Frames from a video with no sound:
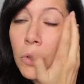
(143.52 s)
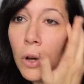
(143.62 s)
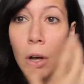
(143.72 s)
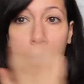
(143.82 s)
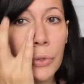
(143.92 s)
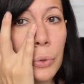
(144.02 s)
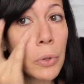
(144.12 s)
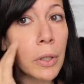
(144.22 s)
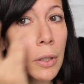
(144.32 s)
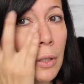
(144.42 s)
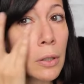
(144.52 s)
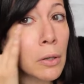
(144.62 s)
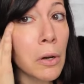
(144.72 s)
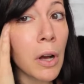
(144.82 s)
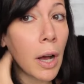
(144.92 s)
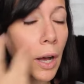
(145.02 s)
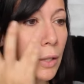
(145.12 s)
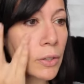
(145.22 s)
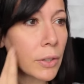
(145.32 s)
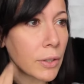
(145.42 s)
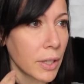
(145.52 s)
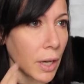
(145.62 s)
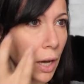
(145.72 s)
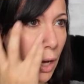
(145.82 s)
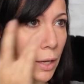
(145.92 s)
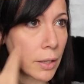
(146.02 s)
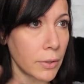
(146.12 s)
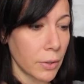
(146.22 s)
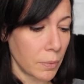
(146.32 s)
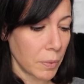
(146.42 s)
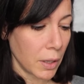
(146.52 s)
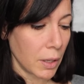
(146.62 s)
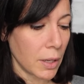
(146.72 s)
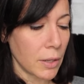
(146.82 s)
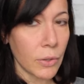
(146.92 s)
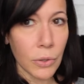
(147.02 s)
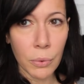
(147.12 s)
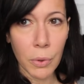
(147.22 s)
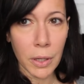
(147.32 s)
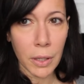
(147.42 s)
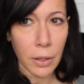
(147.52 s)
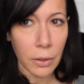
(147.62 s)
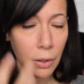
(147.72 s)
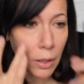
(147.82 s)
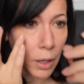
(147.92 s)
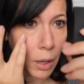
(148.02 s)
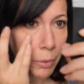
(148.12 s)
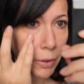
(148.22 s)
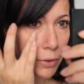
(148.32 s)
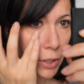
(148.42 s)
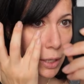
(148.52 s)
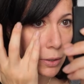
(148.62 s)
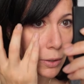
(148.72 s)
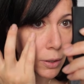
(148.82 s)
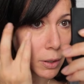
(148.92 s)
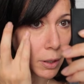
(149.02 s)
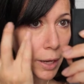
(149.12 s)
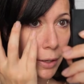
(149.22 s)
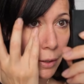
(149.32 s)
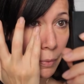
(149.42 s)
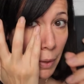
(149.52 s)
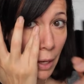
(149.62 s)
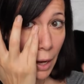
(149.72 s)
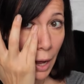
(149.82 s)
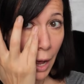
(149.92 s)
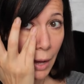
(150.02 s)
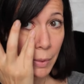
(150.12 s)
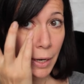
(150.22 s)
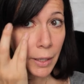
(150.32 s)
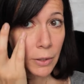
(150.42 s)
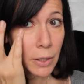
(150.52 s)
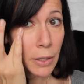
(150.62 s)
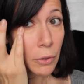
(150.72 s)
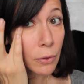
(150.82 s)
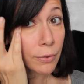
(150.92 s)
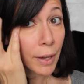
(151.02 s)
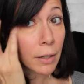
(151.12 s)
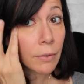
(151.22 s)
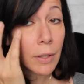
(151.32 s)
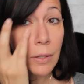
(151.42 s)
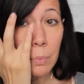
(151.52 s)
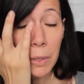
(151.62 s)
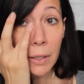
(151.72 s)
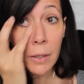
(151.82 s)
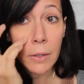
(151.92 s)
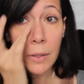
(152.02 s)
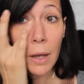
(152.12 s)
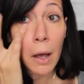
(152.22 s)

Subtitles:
contour under the eyes is you want to go a couple of shades lighter. I'm not actually a huge fan of this because